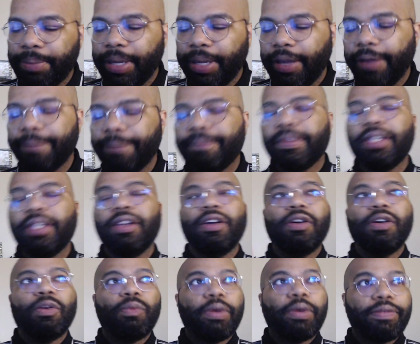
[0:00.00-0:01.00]
But
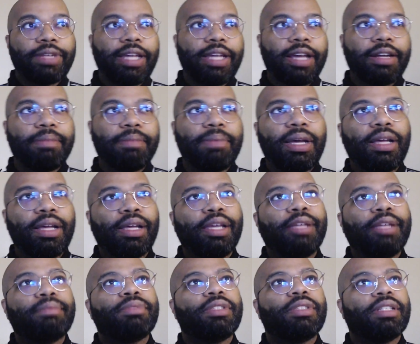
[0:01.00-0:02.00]
with that in
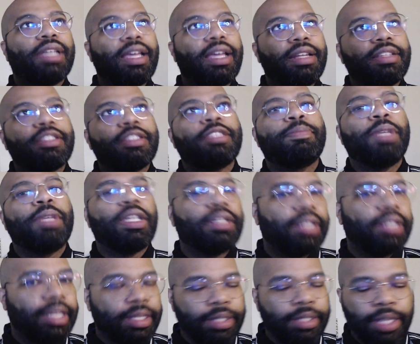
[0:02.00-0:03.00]
mind, to kind of speed
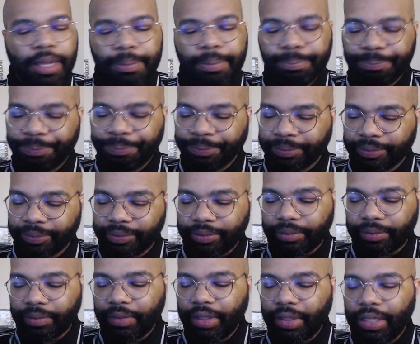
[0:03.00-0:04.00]
things up,
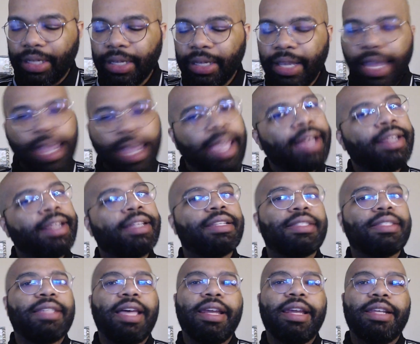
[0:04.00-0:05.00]
Andie
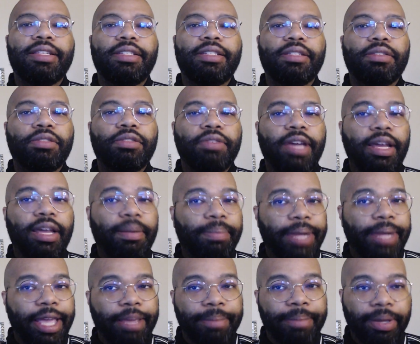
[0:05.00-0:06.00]
decided to try to
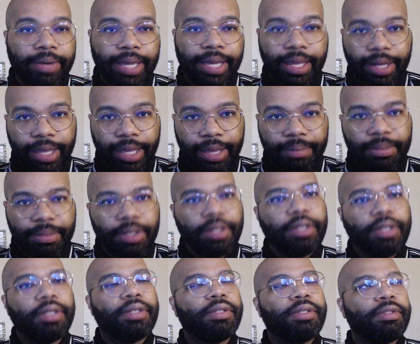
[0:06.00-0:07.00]
blackmail Elliot,
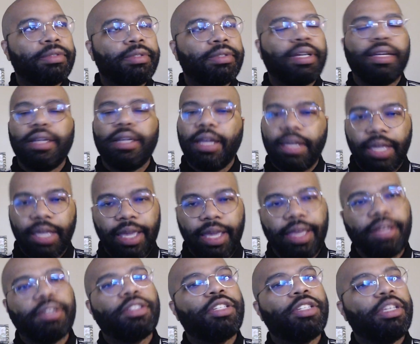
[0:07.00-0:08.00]
who,
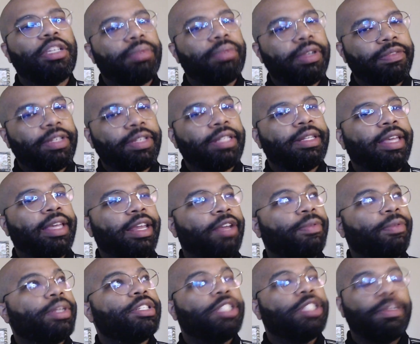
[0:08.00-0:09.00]
again, she briefly dated
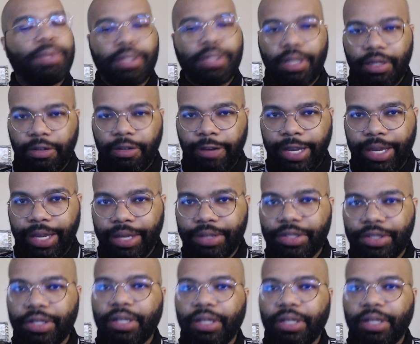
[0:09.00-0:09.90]
when she was underage.